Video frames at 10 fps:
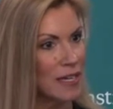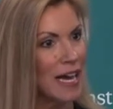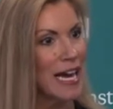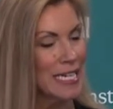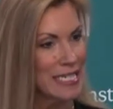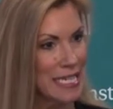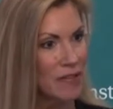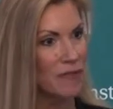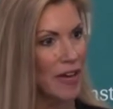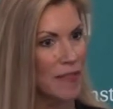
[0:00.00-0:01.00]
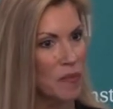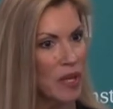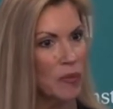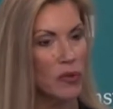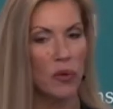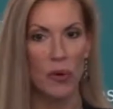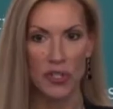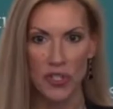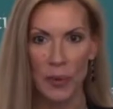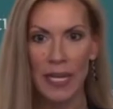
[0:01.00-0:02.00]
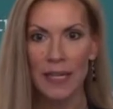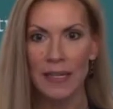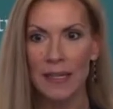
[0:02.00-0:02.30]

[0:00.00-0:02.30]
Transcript: identifying the people who are doing it,